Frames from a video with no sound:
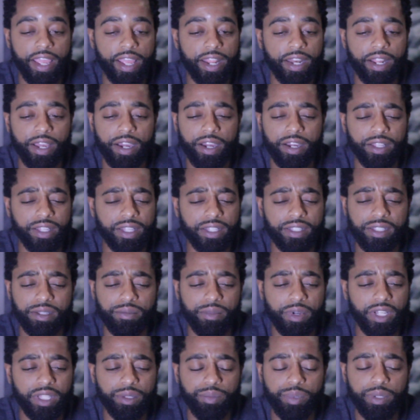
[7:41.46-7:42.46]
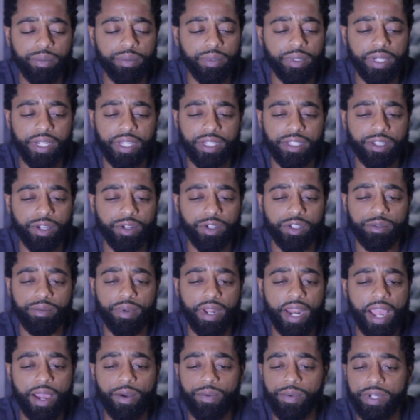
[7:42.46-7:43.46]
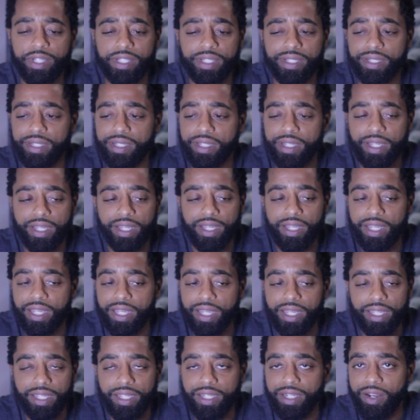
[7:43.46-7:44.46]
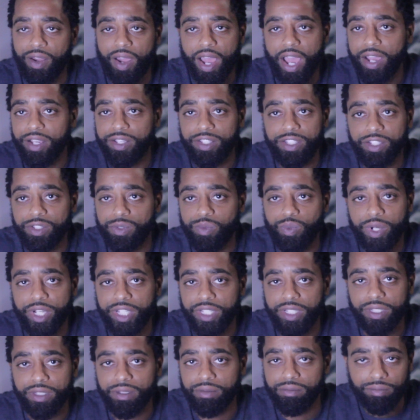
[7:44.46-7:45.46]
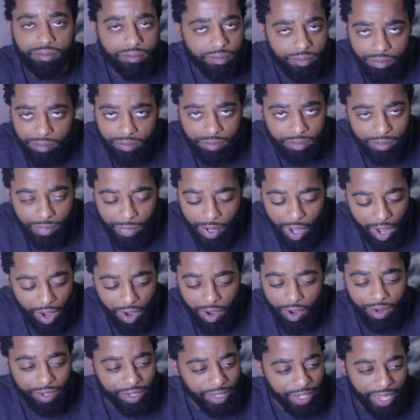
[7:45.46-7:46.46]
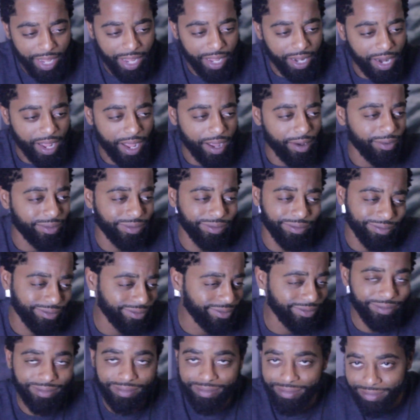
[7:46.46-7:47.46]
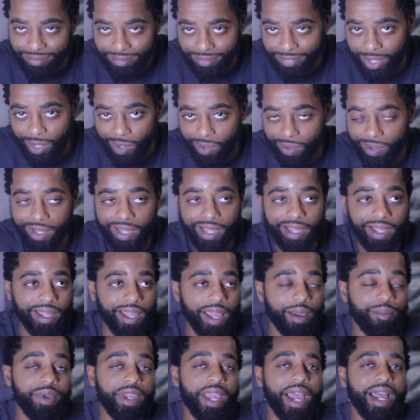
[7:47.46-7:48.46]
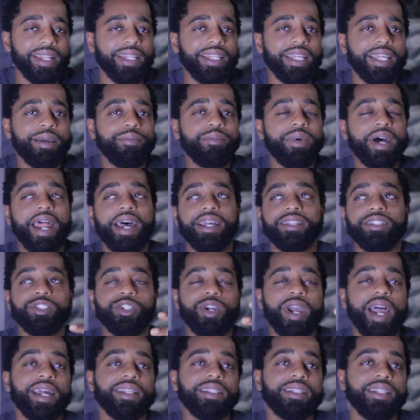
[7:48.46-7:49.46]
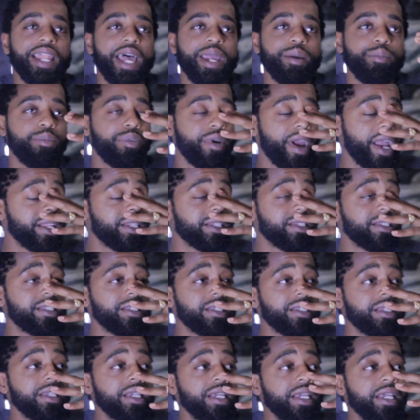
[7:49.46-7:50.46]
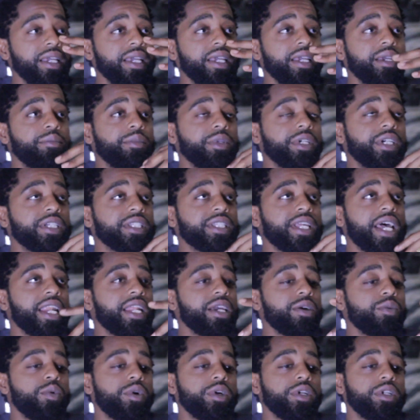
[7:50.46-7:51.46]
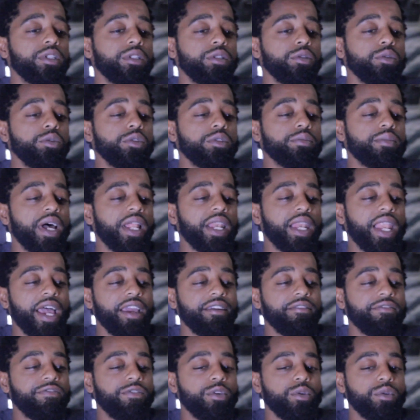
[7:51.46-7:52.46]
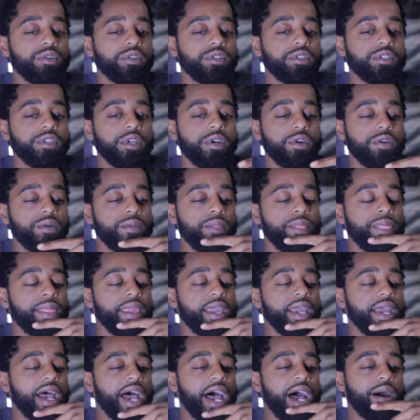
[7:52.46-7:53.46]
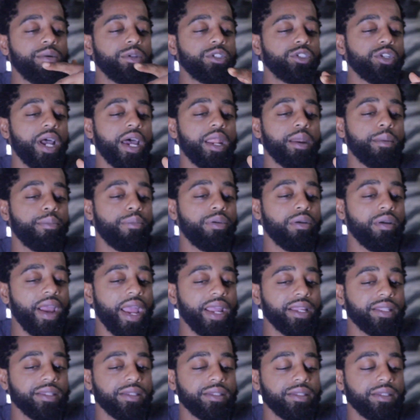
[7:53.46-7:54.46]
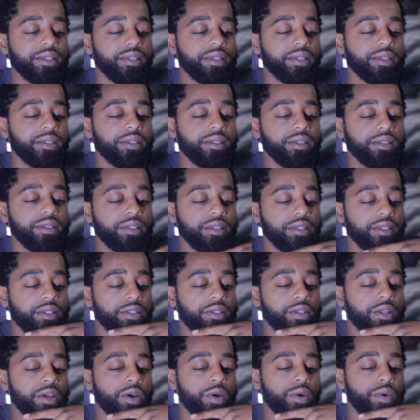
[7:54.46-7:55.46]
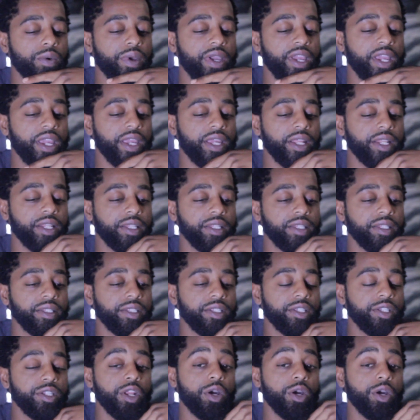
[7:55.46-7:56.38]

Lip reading: and some other people in that circus, but I wasn't. I just wasn't on that. But I tried to practice it because I didn't want to lose my life force. So I would try to practice it, and